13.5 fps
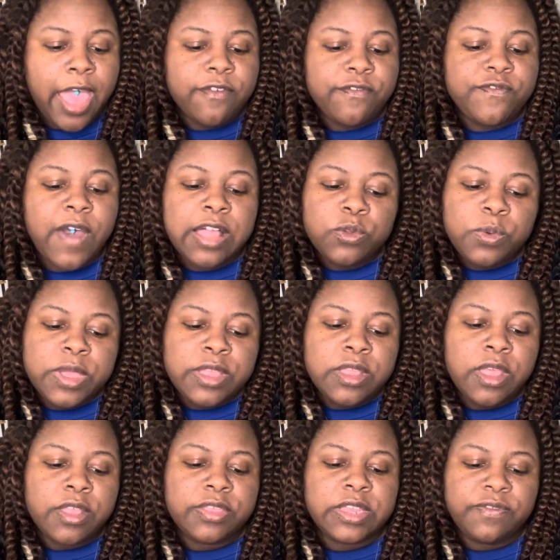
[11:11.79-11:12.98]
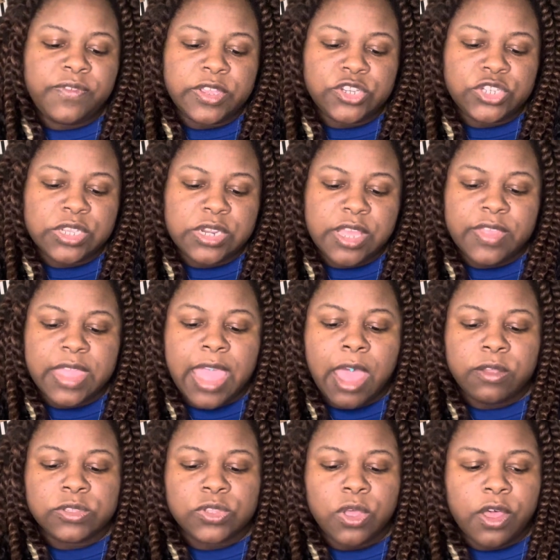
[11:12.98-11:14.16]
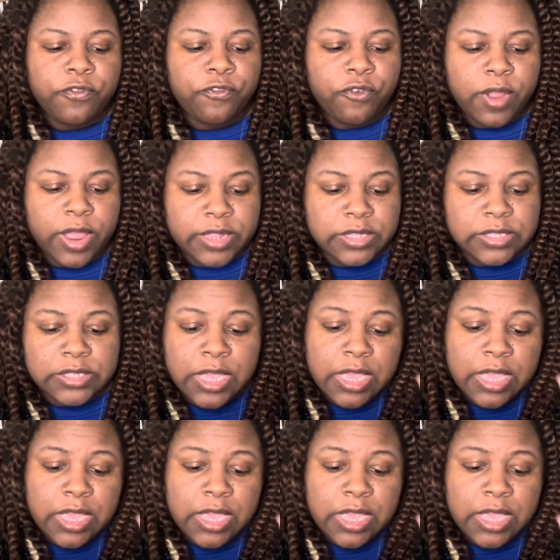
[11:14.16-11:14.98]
Following the division in the Council of Friends,